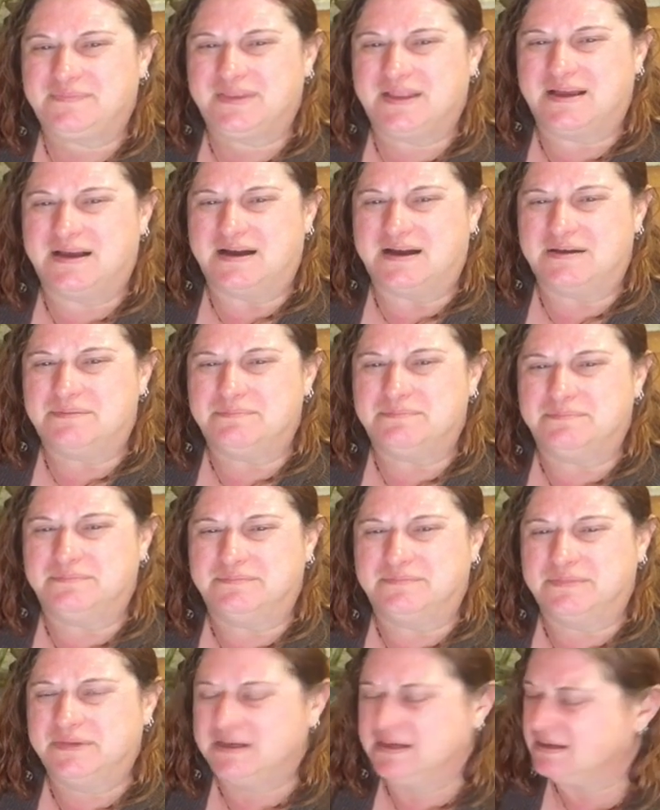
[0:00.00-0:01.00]

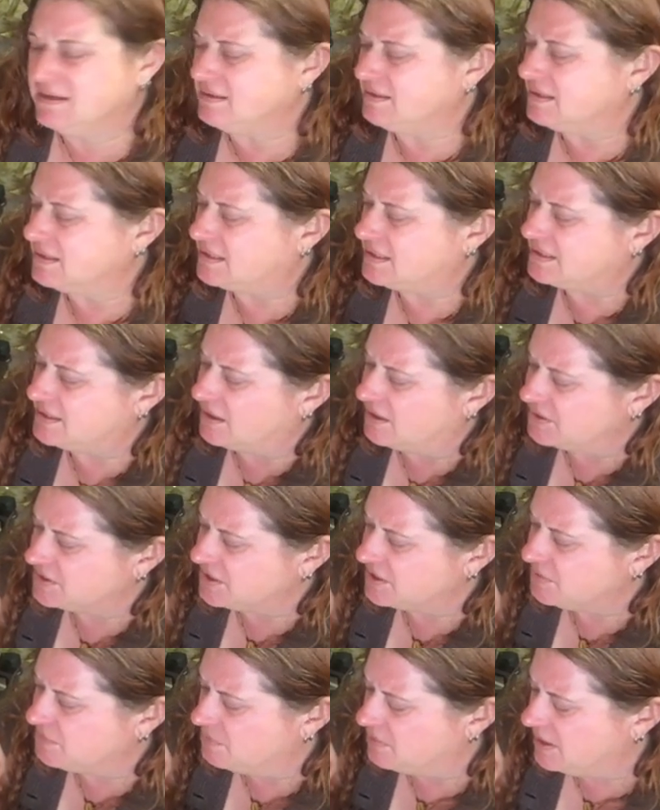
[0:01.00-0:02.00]
Um, this is
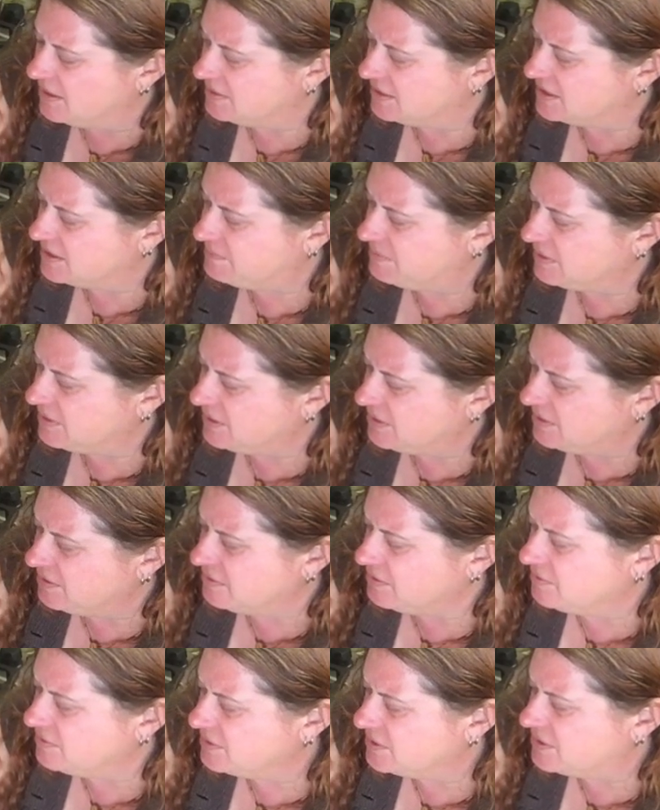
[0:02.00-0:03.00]
also one that's been
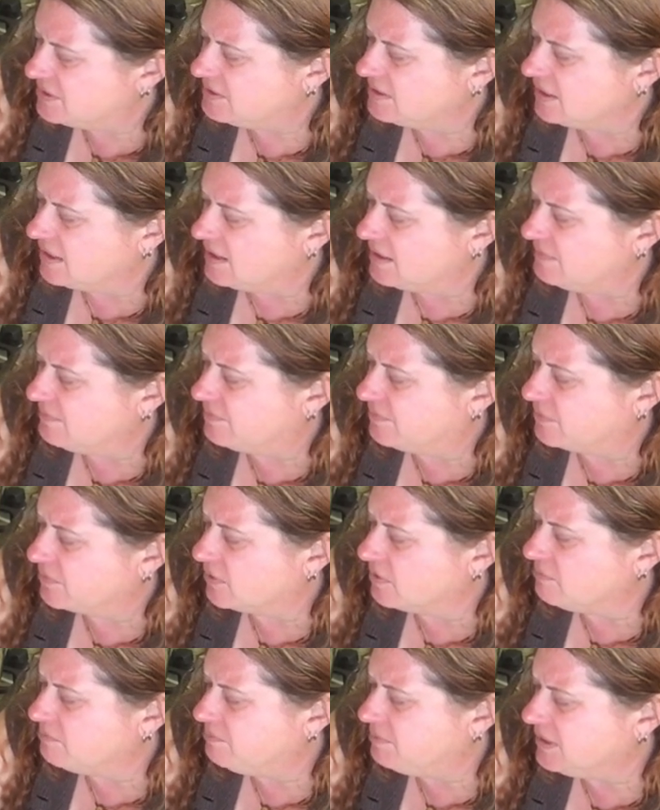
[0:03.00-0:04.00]
used uh,
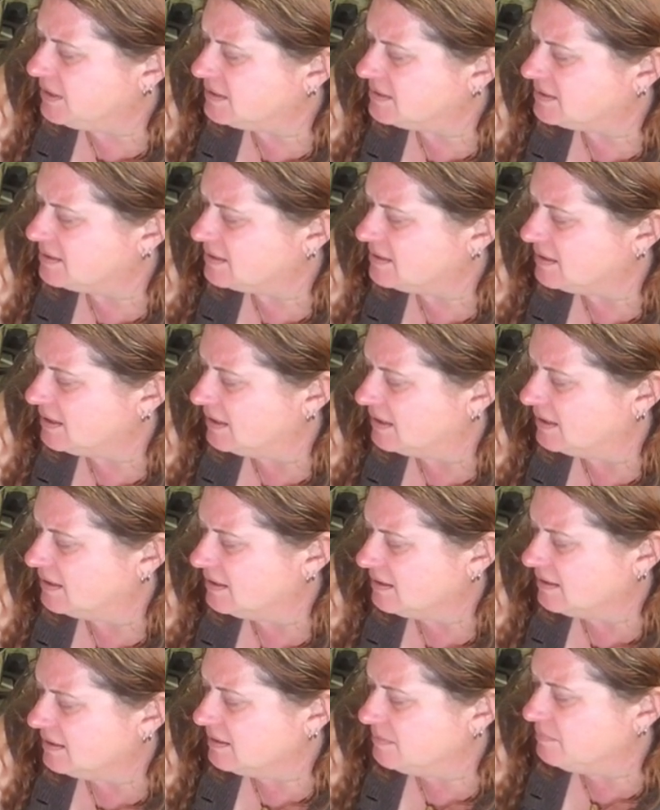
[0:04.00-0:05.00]
for obesity
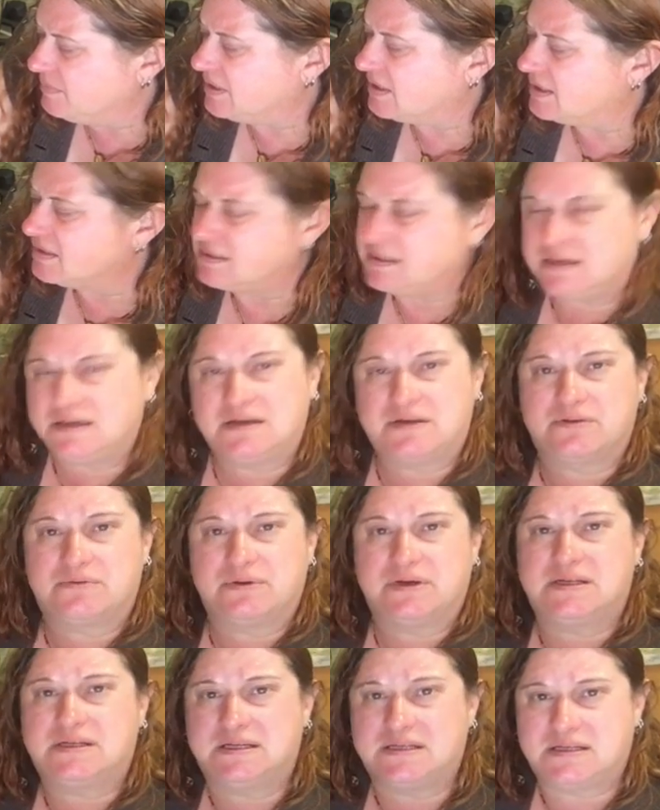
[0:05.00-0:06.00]
because it
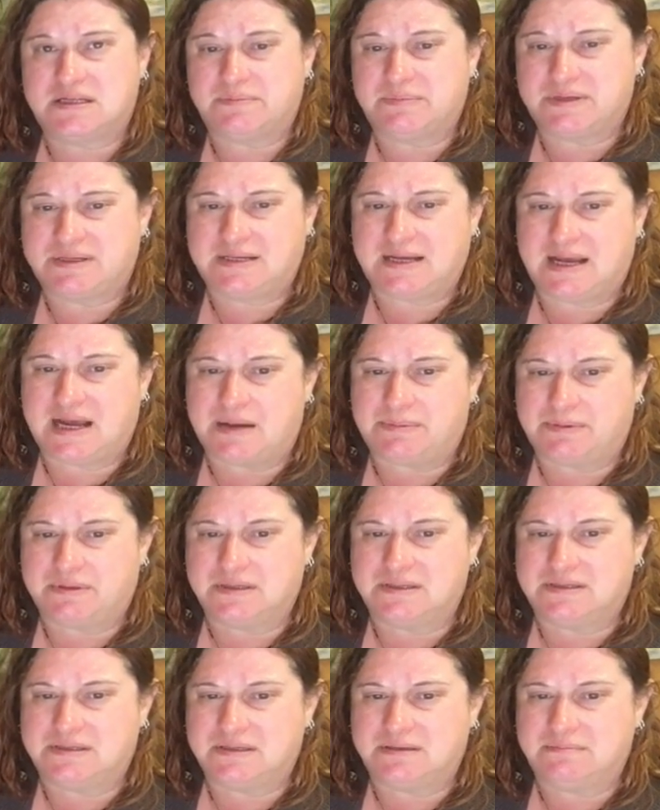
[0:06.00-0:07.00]
increases the
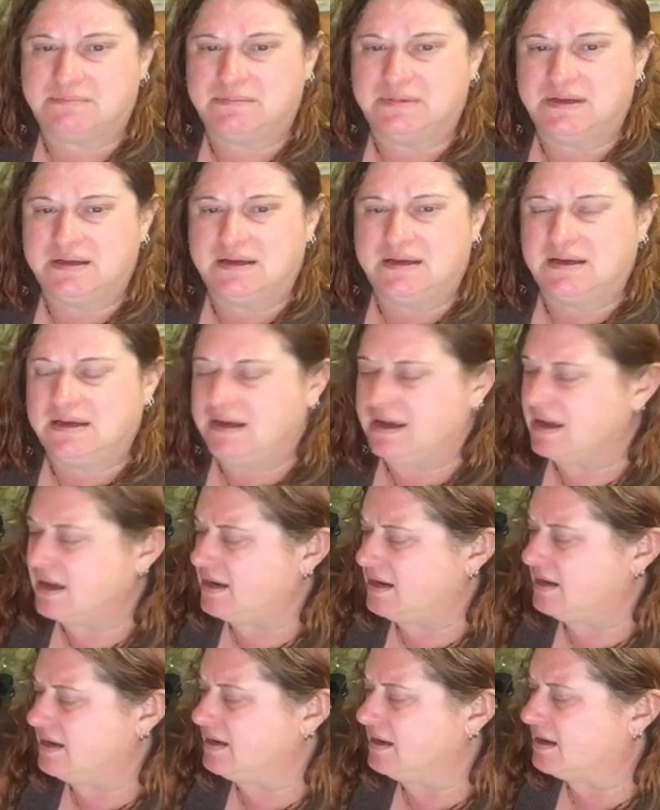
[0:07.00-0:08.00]
metabolism
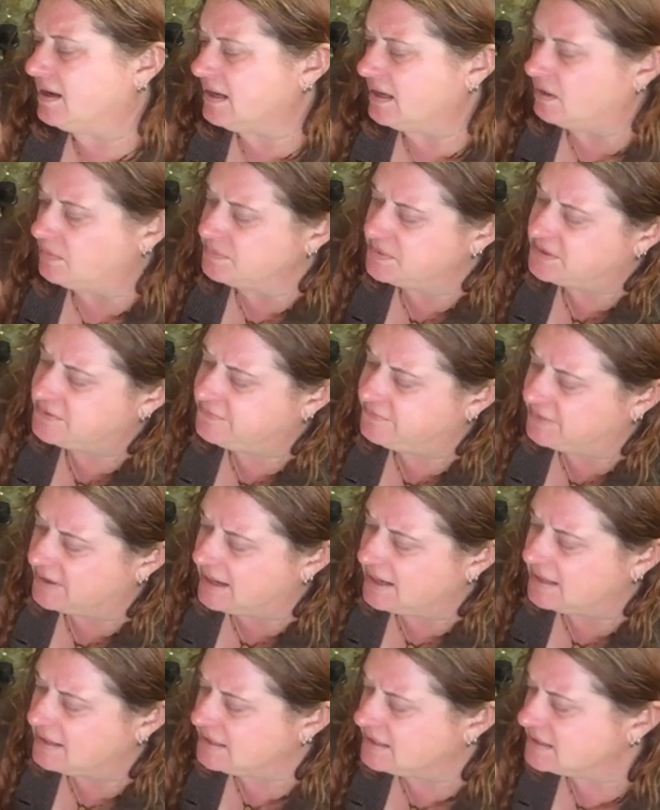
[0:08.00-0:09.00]
and it helps
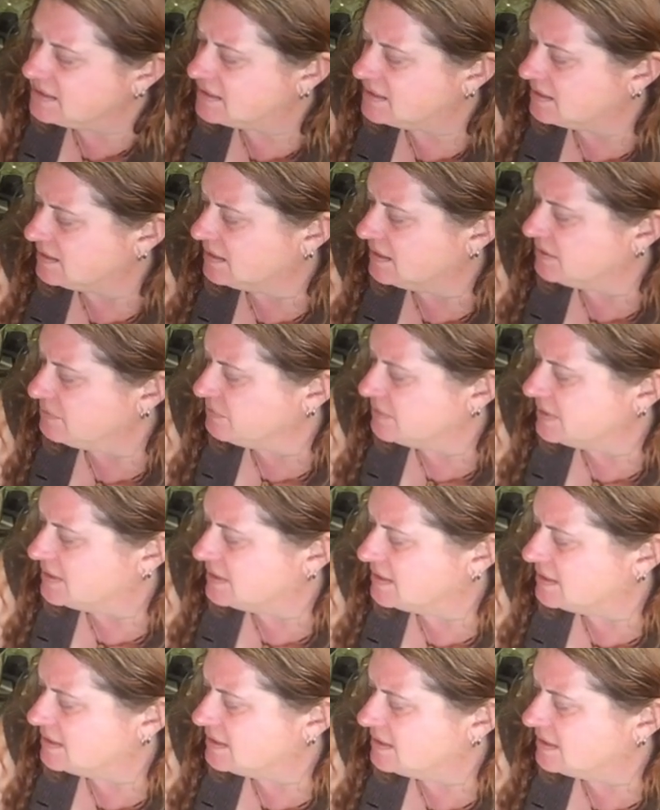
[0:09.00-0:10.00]
fight insulin
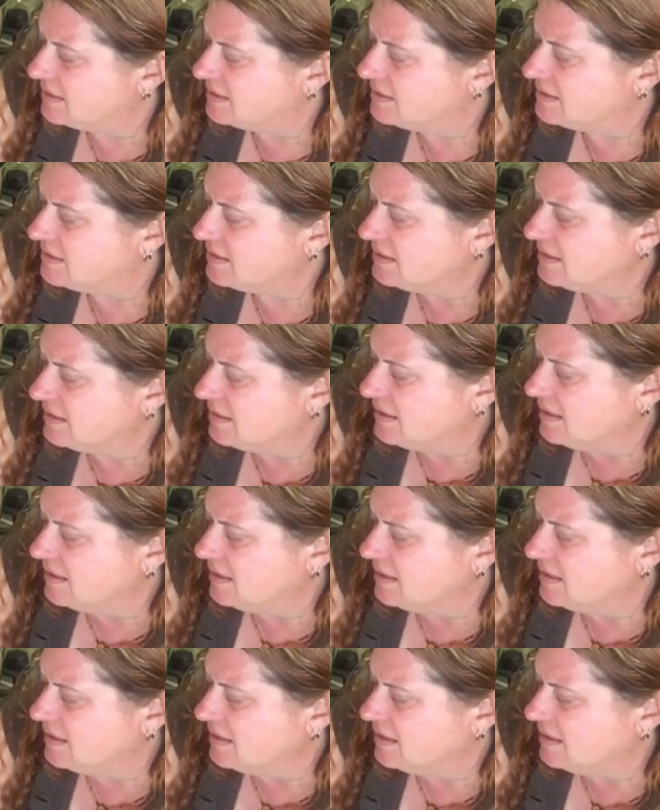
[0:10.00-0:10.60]
resistance.